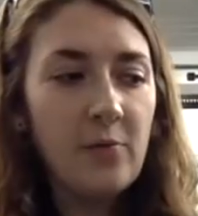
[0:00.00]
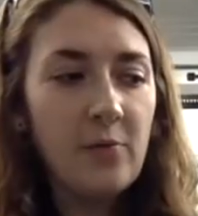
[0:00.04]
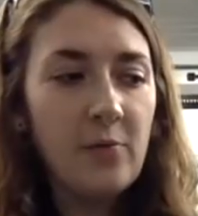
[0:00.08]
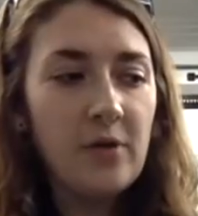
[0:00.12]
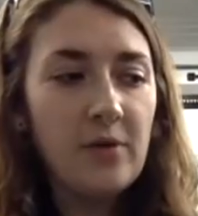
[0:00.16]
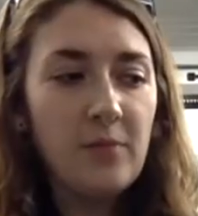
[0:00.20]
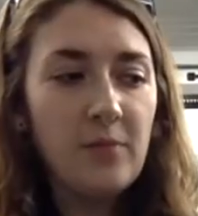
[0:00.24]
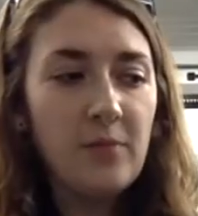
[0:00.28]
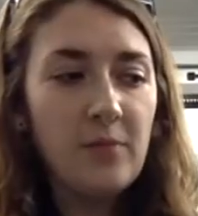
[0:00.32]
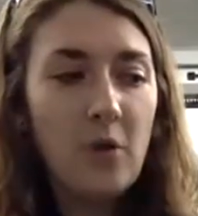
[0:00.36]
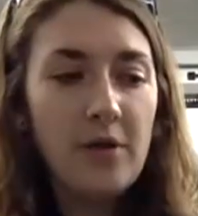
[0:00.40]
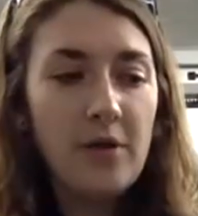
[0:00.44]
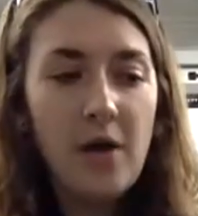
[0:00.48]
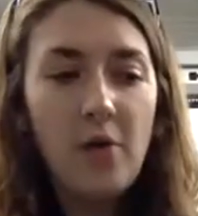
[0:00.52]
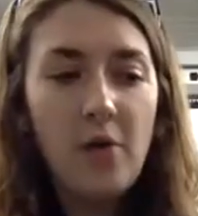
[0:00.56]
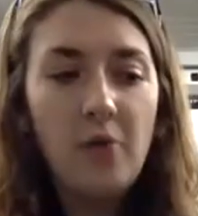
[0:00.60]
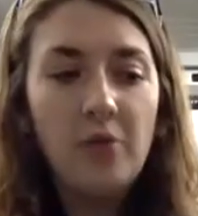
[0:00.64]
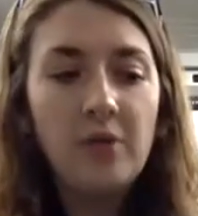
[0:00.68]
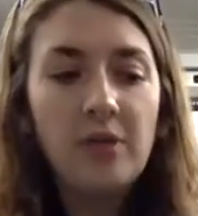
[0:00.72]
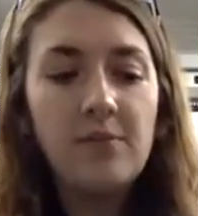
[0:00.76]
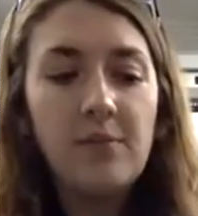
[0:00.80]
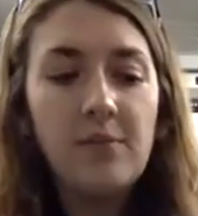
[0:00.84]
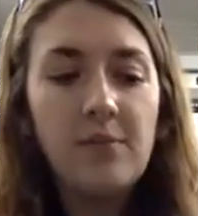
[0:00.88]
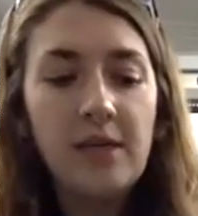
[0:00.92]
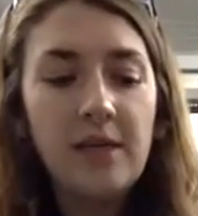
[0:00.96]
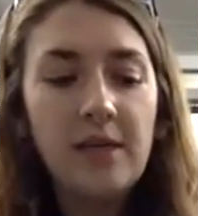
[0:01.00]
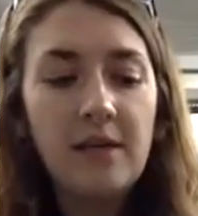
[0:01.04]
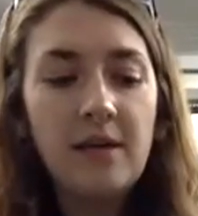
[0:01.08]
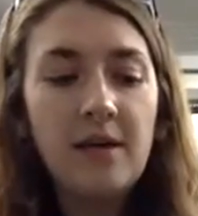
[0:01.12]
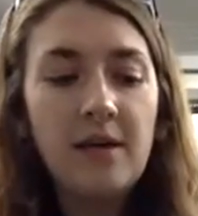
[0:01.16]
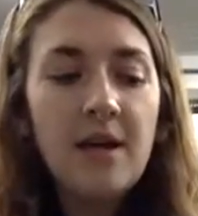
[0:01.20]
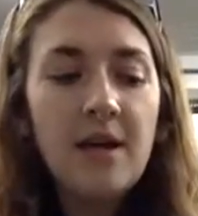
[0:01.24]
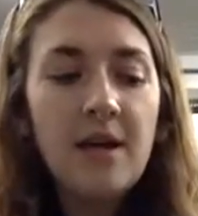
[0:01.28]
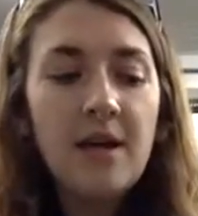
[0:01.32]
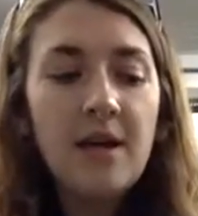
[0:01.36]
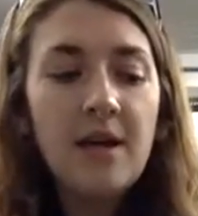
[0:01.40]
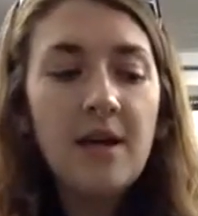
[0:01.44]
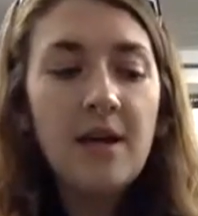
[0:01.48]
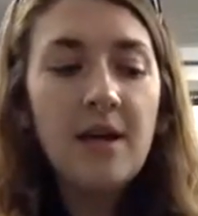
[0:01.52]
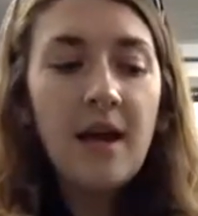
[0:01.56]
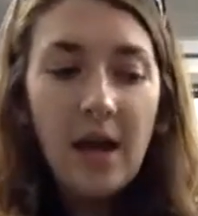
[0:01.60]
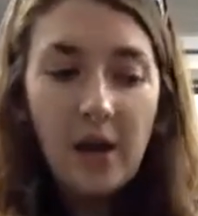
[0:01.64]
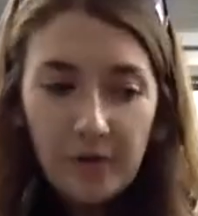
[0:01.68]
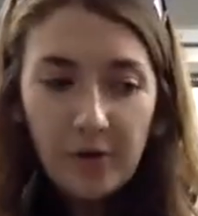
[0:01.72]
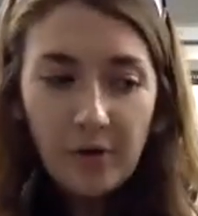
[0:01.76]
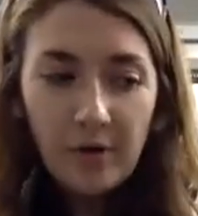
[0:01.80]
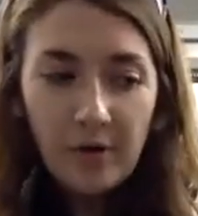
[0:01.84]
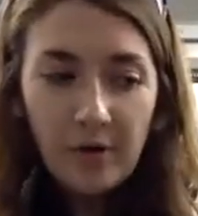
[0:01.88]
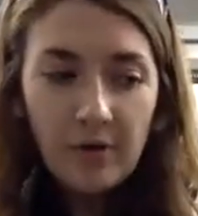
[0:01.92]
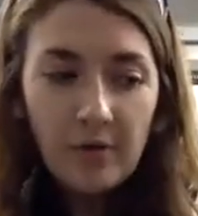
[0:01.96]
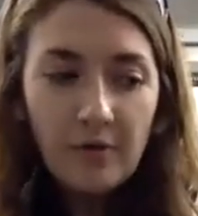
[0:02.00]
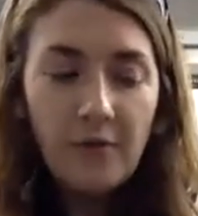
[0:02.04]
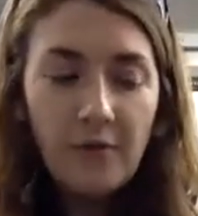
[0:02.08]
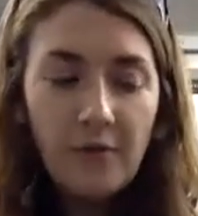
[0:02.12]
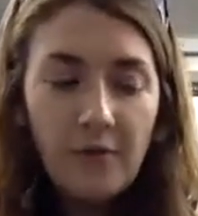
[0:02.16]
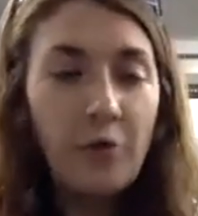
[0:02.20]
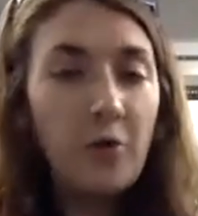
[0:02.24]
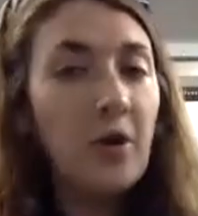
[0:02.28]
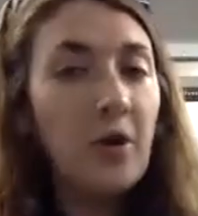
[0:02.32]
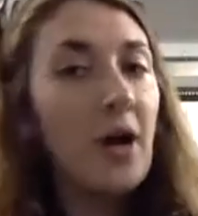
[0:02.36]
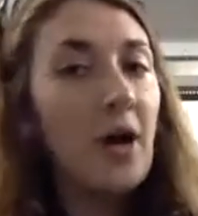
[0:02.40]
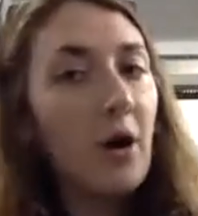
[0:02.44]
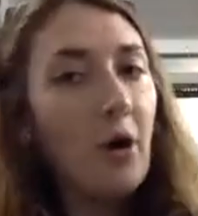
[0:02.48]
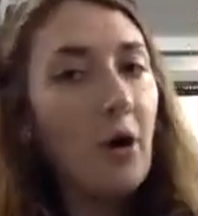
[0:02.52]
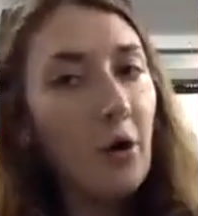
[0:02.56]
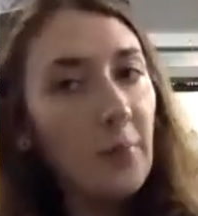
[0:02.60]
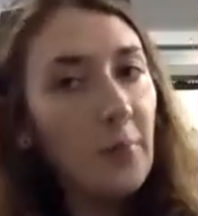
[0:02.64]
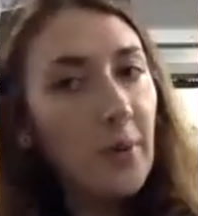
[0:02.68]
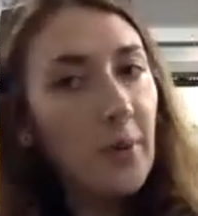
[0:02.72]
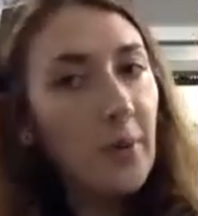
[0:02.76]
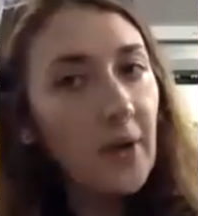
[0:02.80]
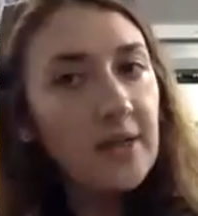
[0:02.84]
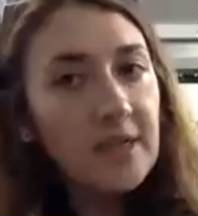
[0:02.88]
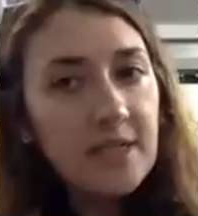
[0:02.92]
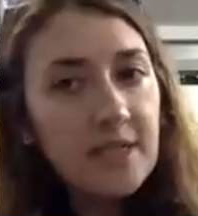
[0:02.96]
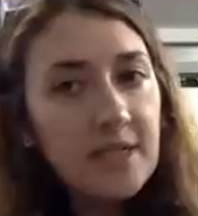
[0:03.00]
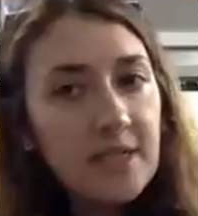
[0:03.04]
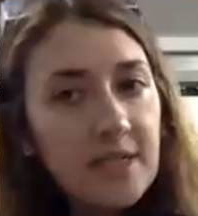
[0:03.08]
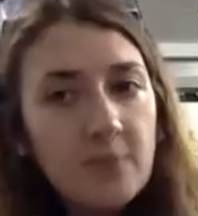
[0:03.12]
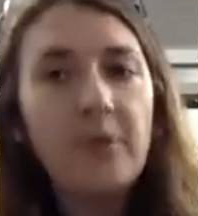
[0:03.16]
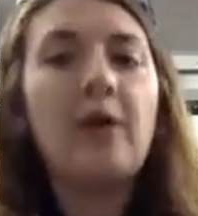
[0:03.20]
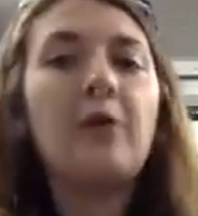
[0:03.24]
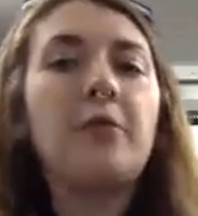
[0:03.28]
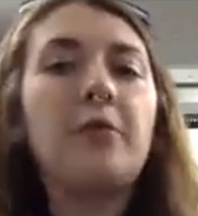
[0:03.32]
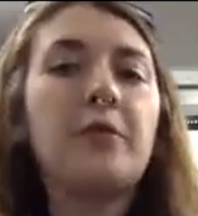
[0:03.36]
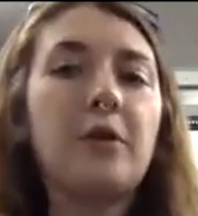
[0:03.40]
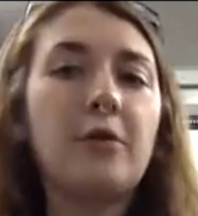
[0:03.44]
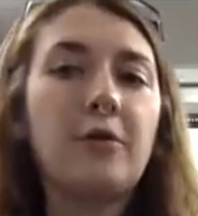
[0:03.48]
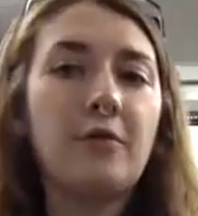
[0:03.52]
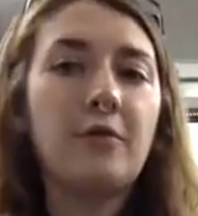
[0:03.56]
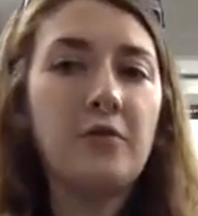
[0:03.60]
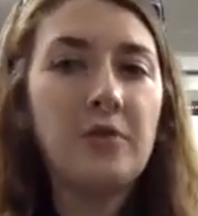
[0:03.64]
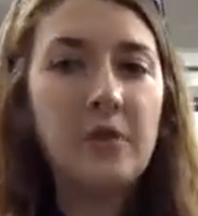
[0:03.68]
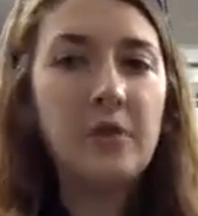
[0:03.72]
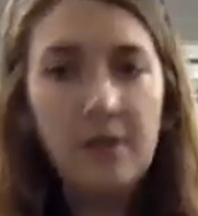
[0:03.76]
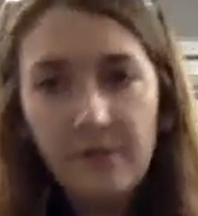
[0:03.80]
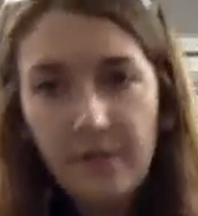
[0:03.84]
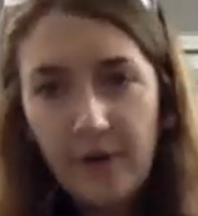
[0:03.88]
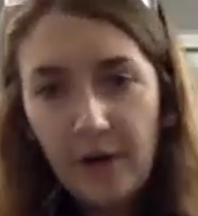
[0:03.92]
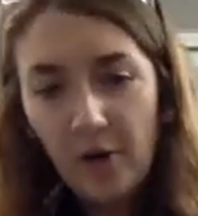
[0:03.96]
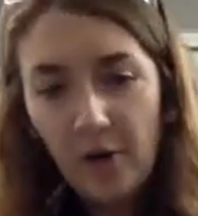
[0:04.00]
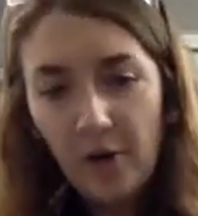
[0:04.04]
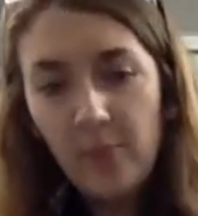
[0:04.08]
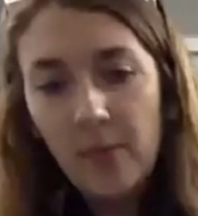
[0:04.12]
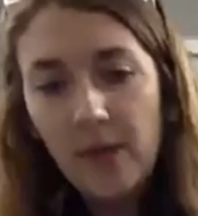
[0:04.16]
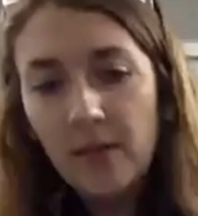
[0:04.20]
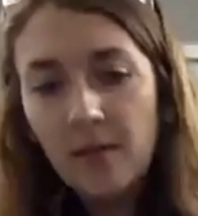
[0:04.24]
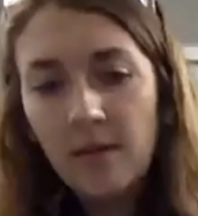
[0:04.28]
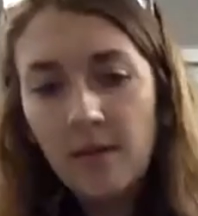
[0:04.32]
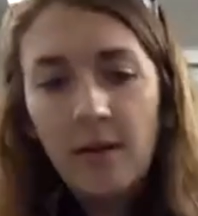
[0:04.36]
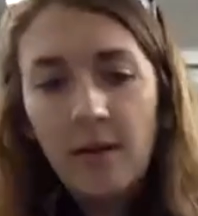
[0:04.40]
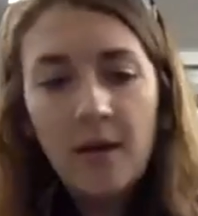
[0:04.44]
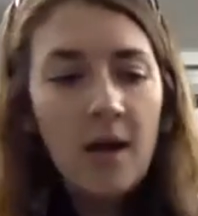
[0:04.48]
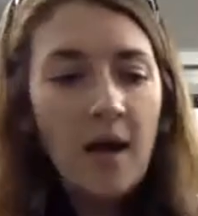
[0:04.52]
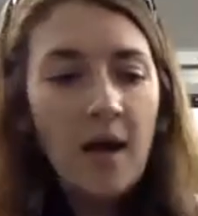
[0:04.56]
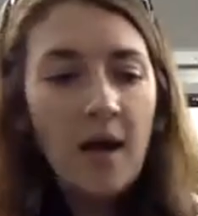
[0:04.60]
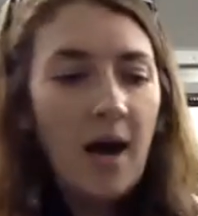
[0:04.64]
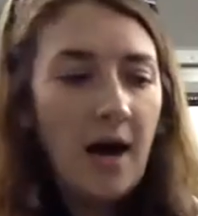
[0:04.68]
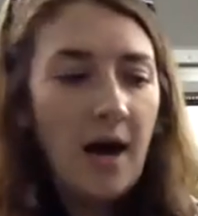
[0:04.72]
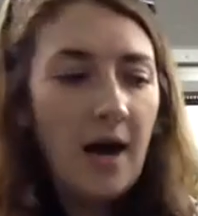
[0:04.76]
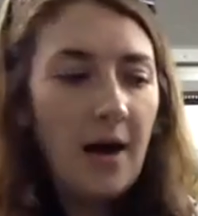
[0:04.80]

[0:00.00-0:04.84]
And it would not only be healthier for our bodies, but healthier for the environment